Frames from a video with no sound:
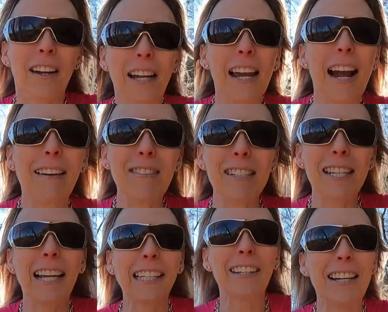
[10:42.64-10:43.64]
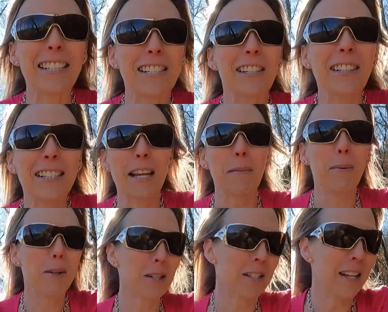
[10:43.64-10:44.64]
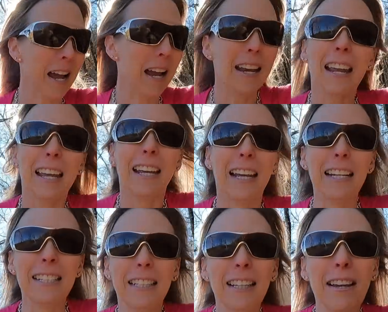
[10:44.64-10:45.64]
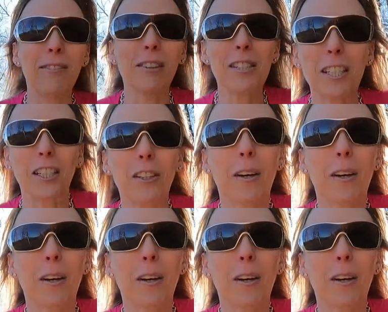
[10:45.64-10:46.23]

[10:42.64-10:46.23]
Okay, I have to tell you, as soon as I pushed that into level 2,